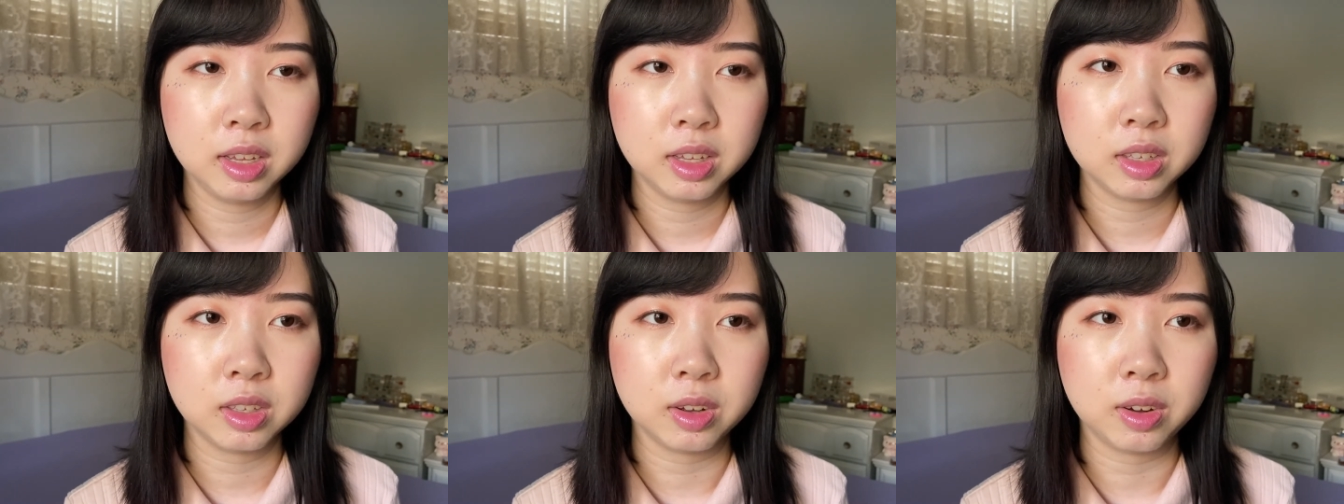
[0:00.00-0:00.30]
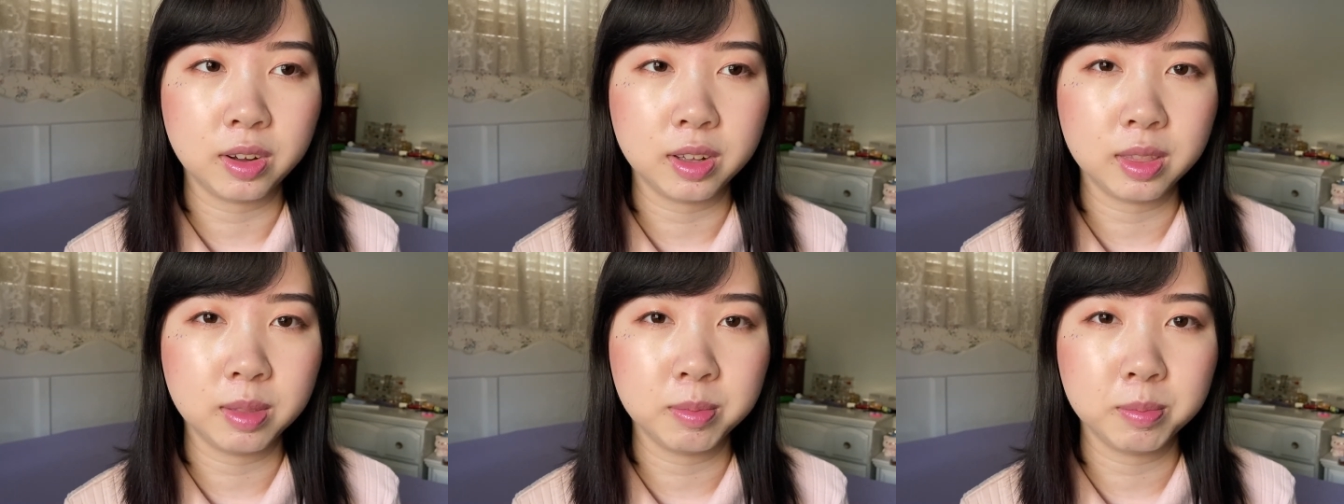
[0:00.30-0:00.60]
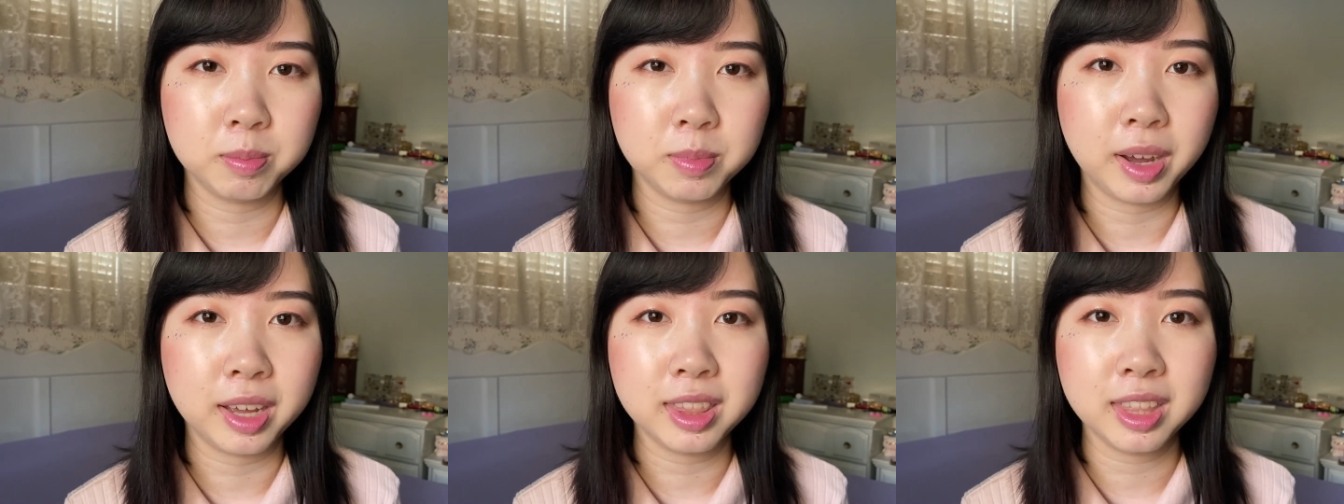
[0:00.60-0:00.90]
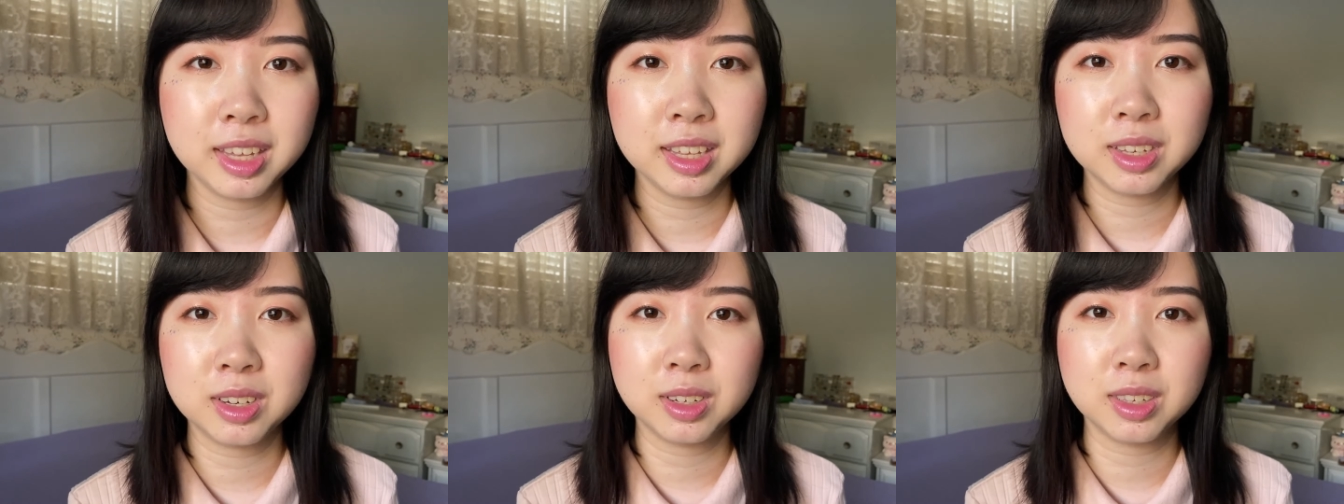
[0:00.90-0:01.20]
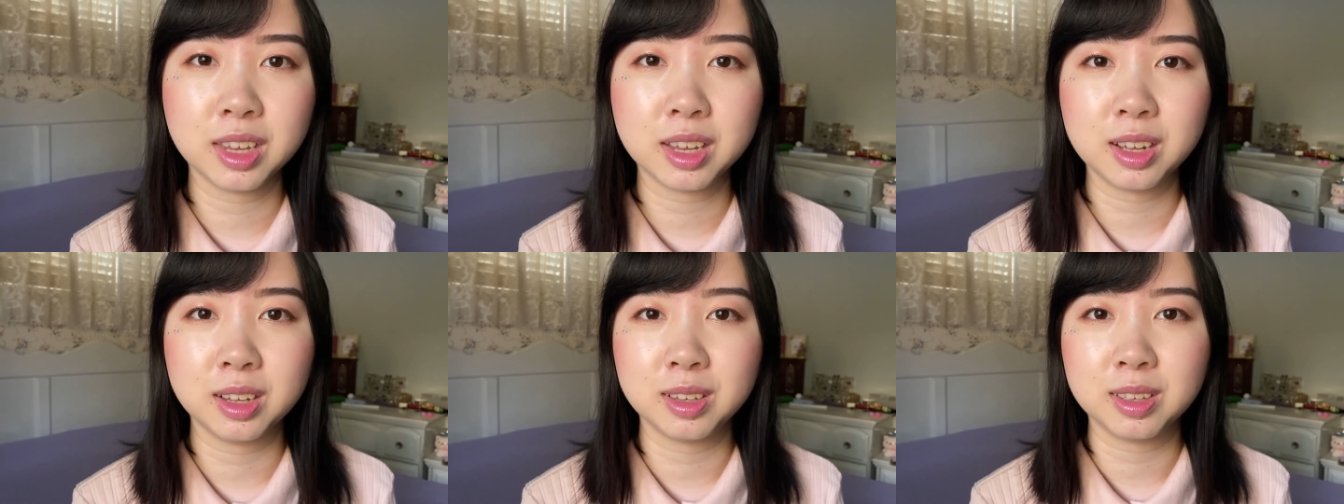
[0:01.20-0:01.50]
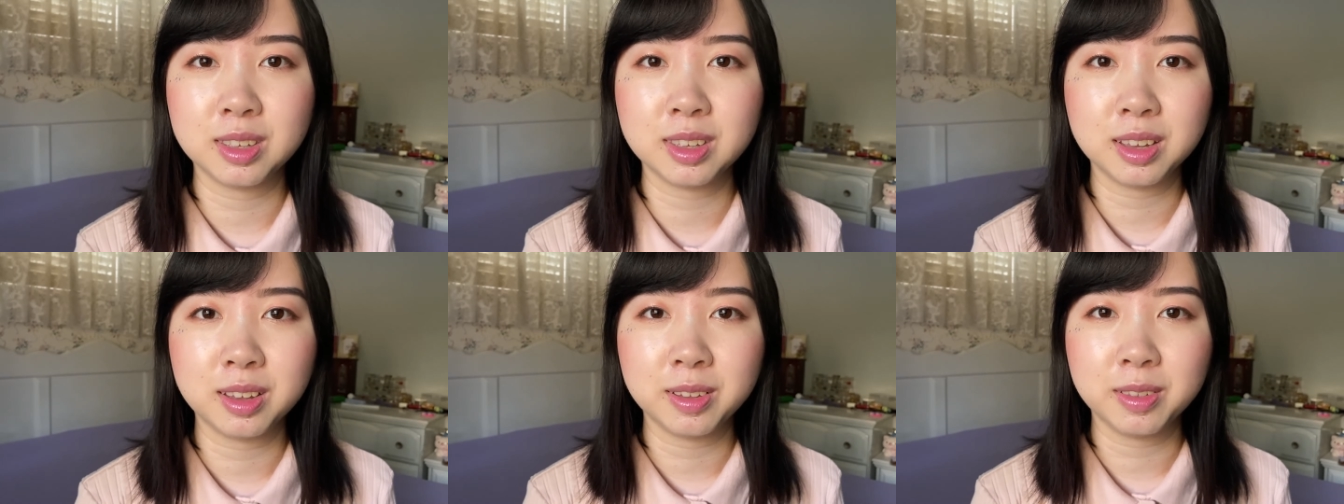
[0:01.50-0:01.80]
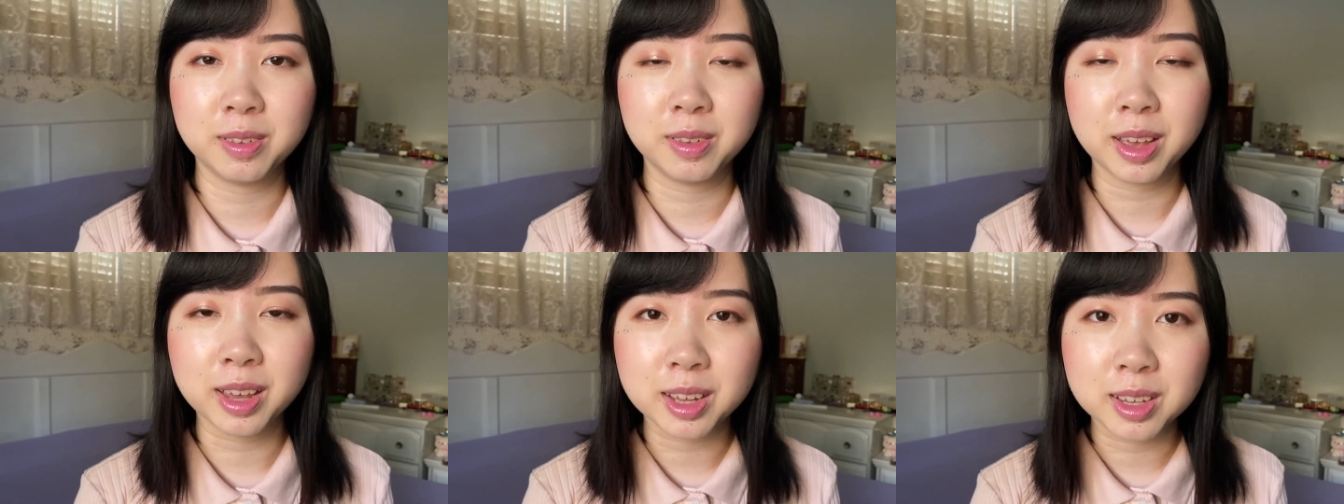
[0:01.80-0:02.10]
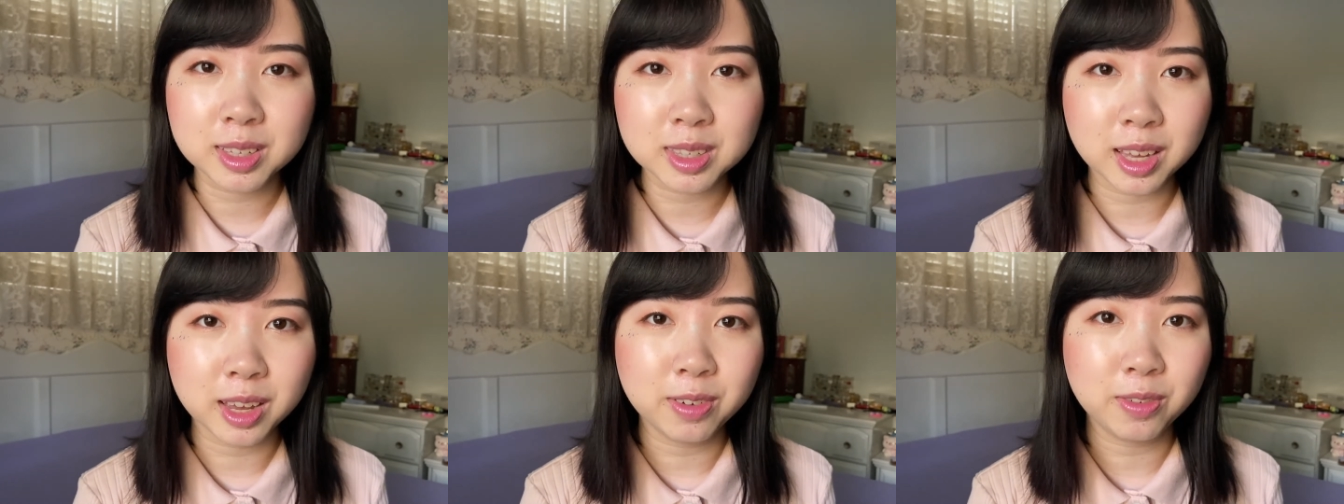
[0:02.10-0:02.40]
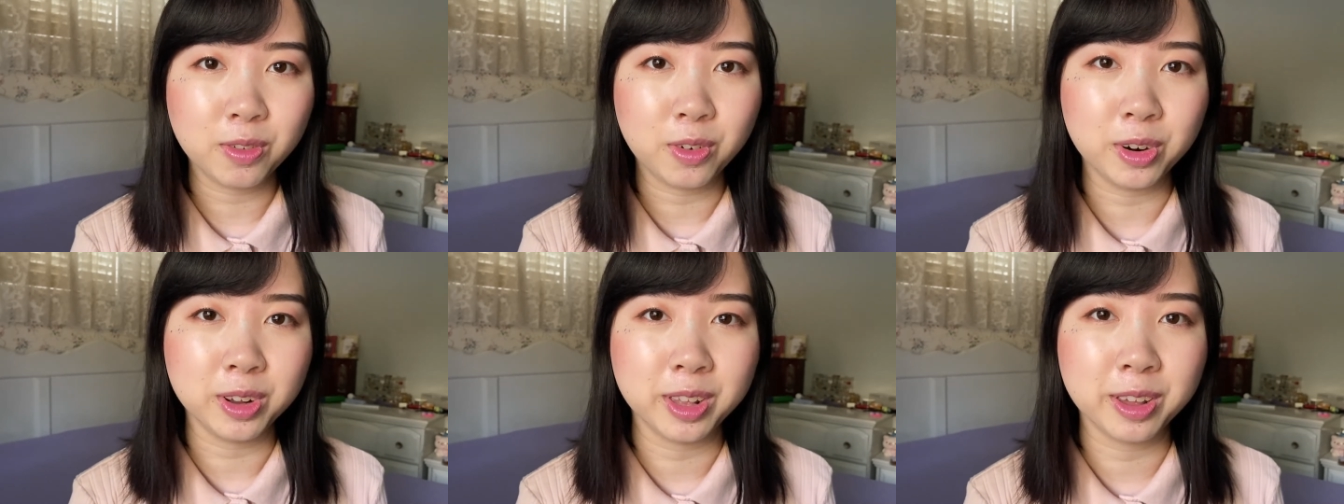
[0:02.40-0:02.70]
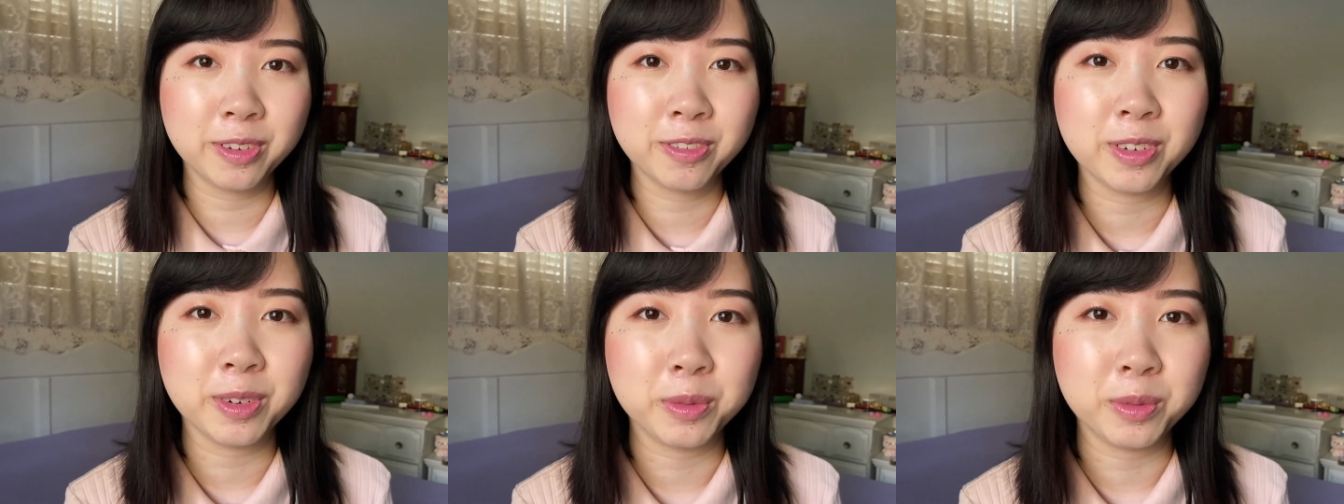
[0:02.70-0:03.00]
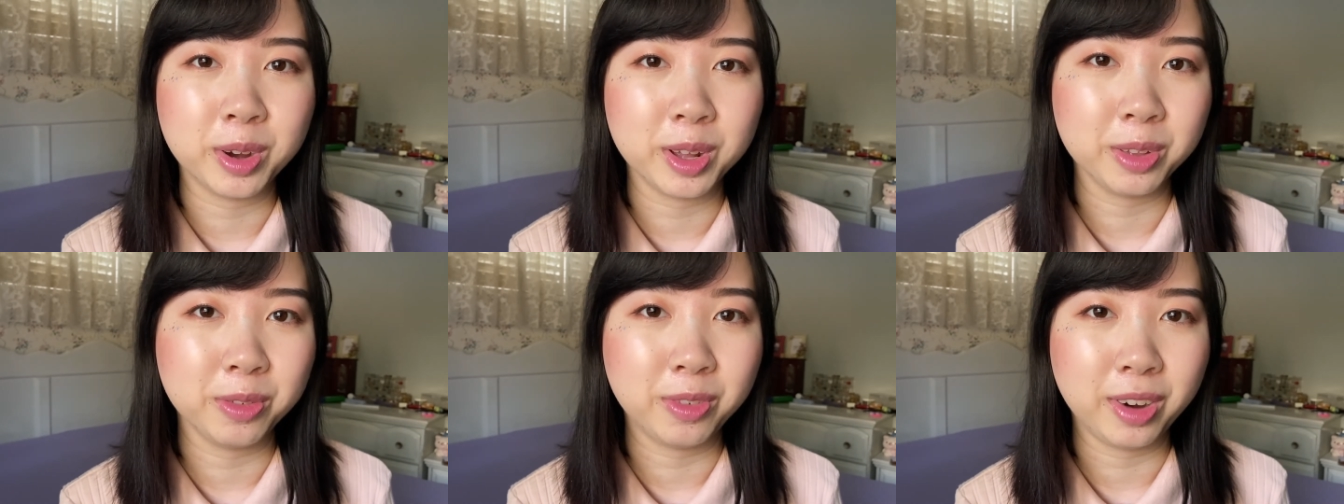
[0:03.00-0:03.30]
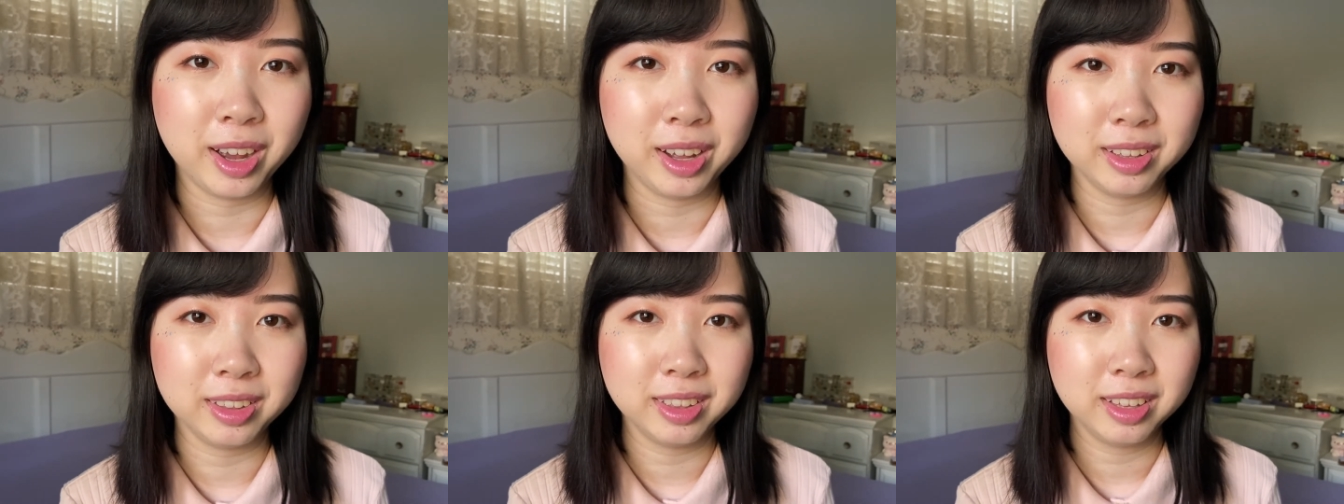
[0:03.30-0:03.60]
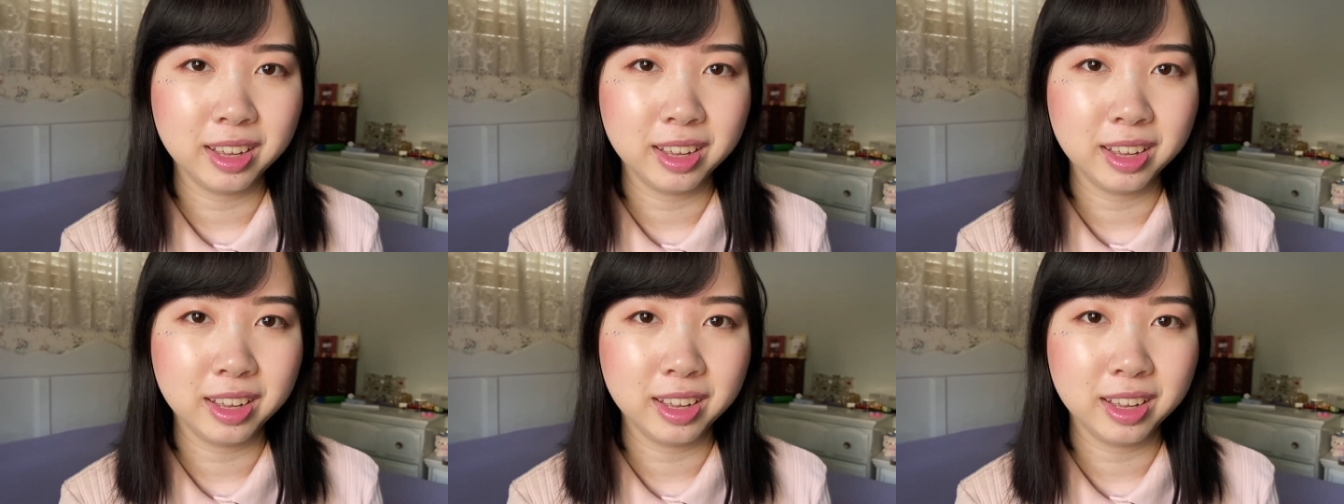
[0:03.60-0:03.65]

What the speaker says: So I think it's just like a safe warning from Wet n Wild.